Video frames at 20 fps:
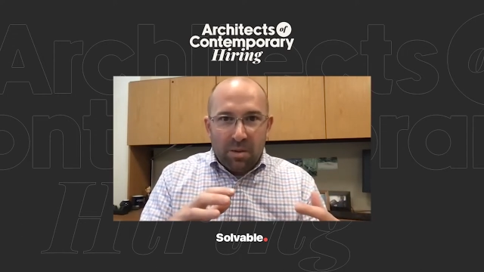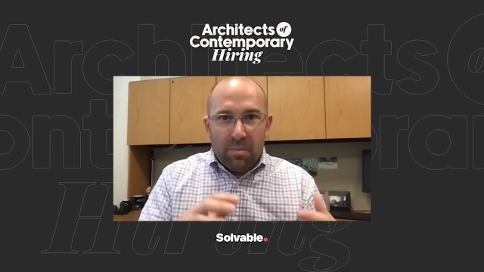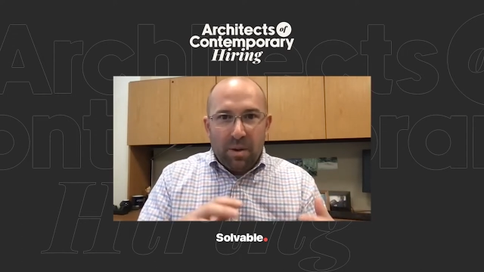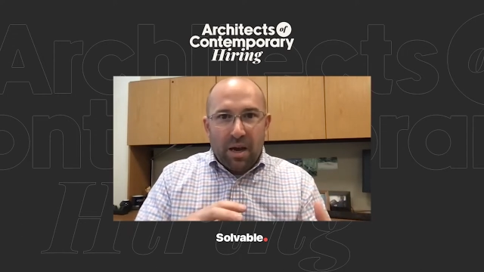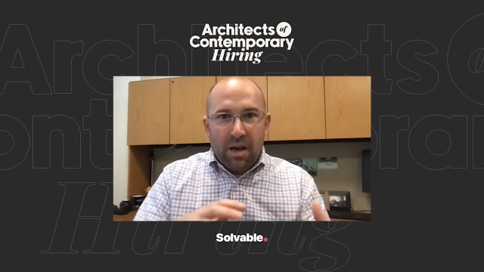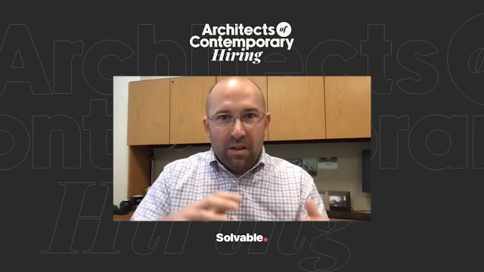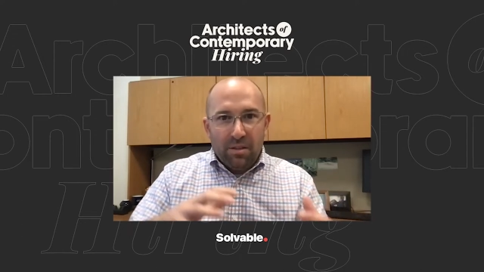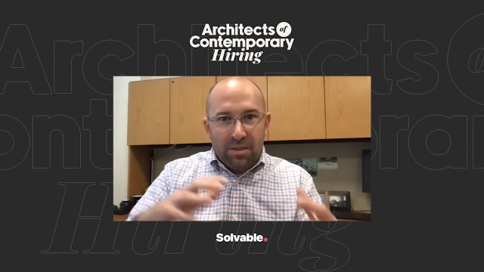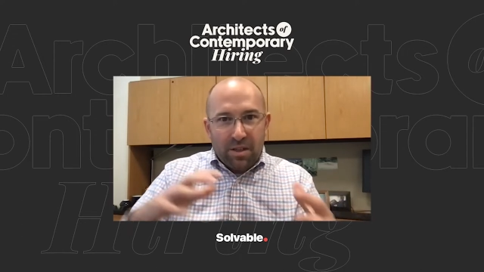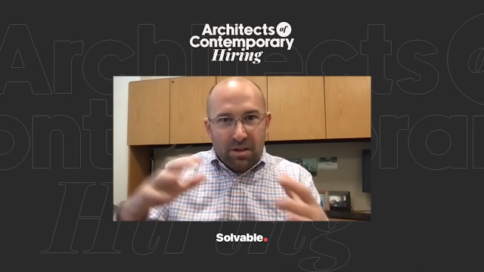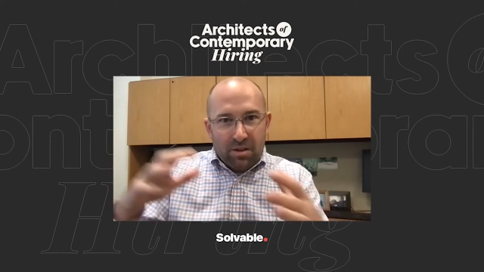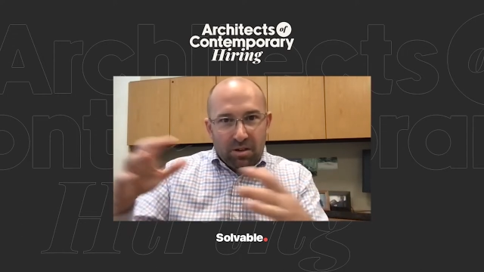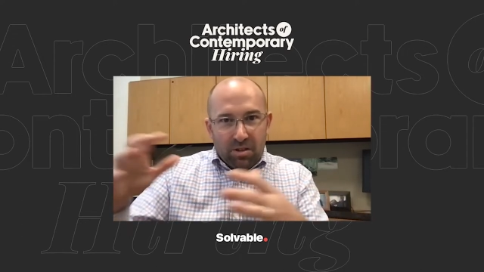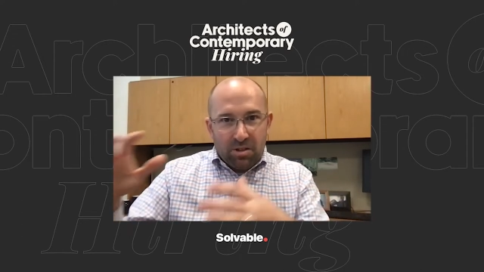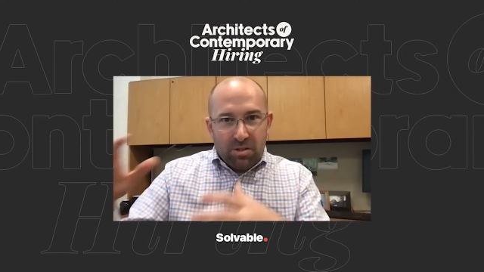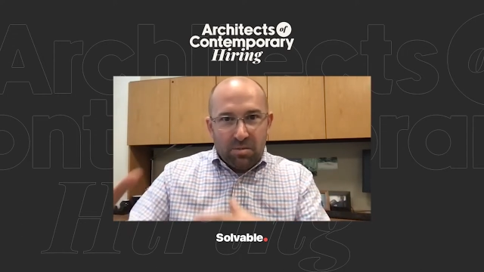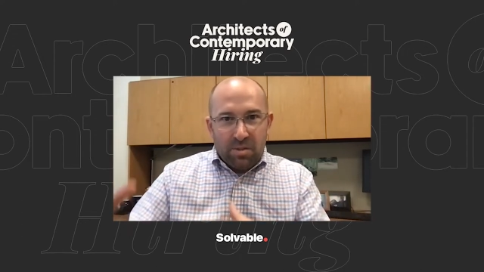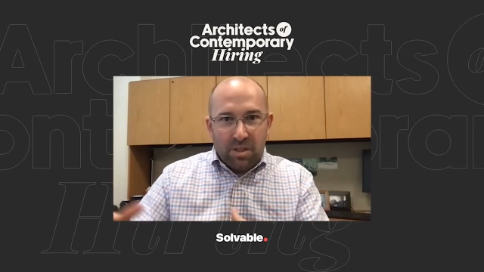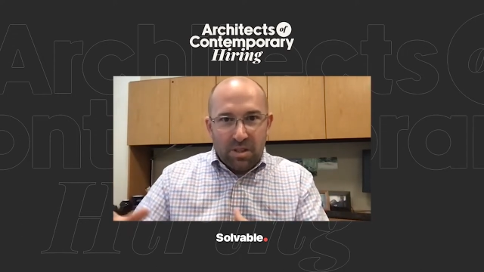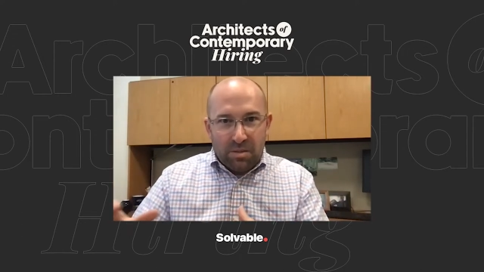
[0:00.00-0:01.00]
about, that
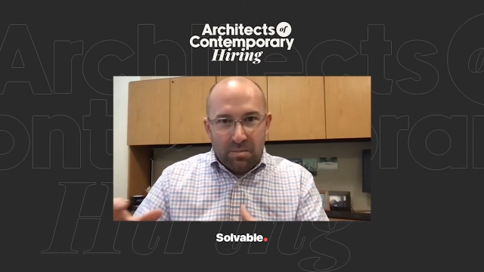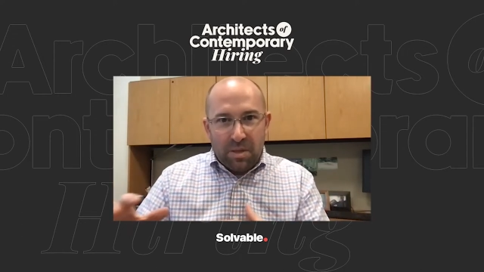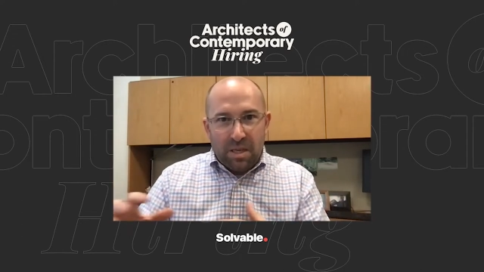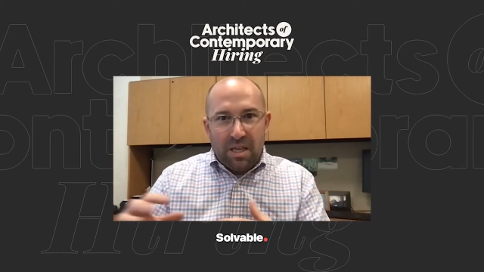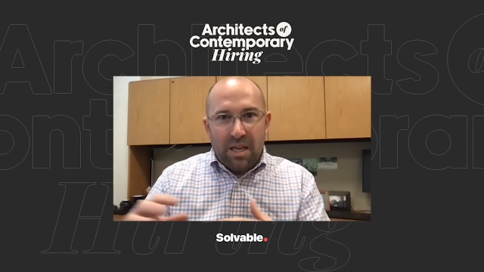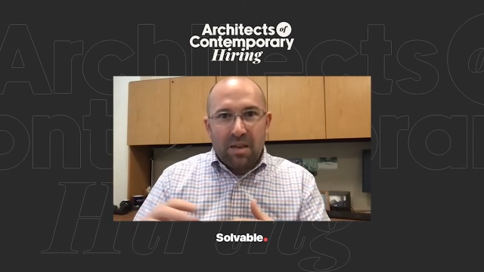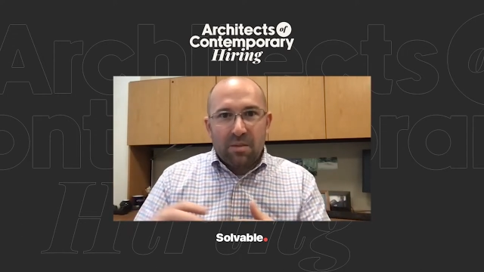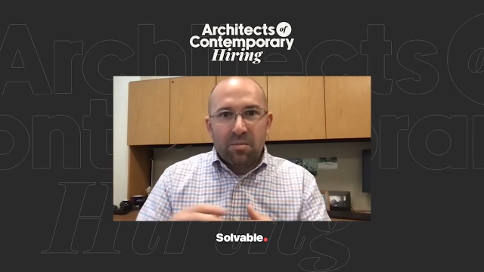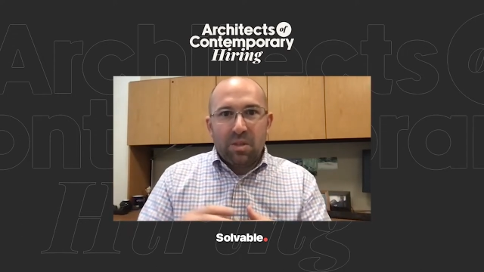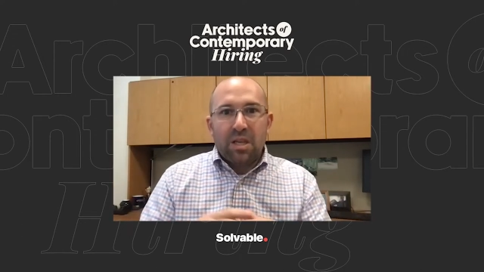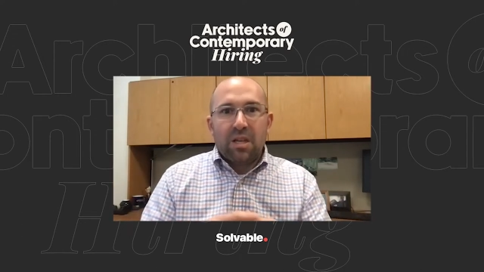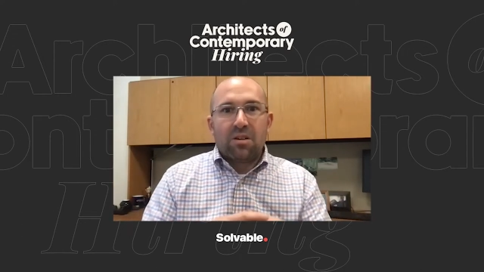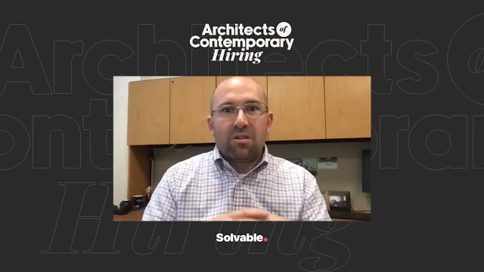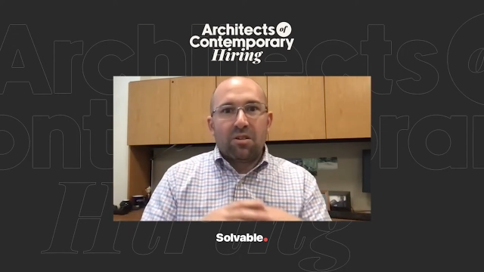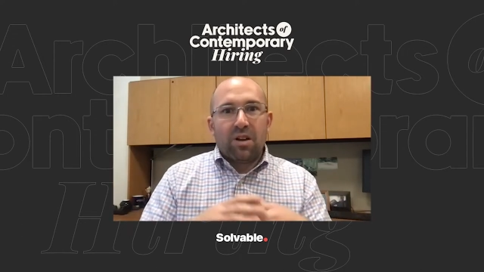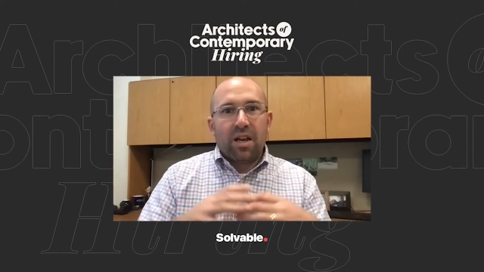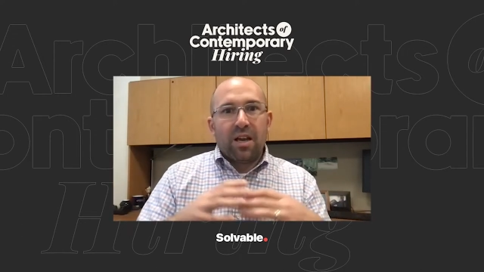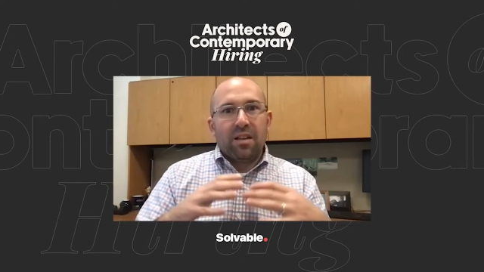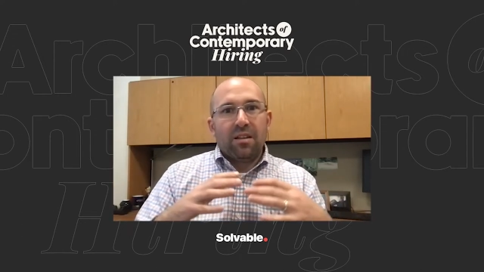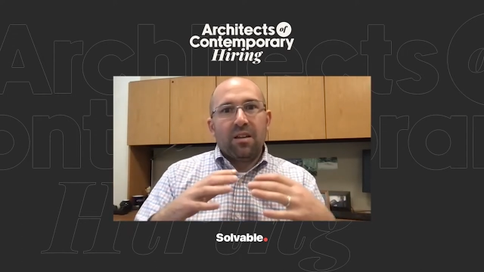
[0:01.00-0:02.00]
ultimately became the
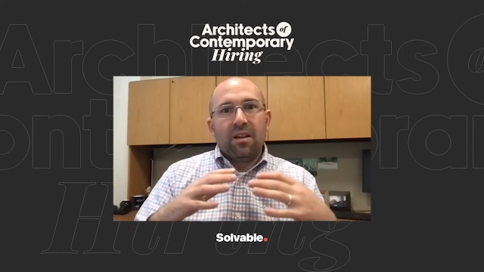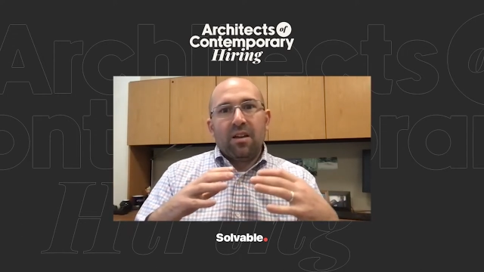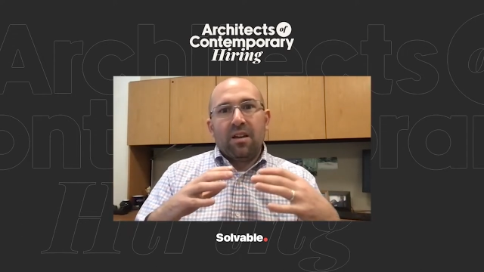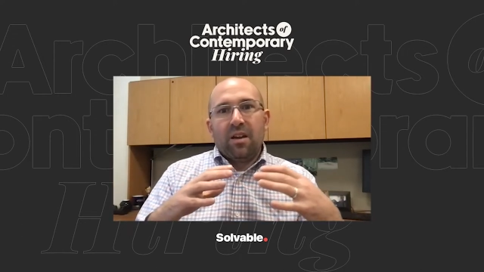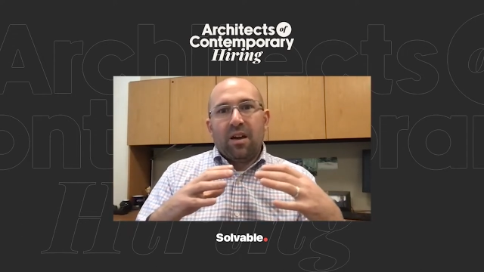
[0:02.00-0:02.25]
internet,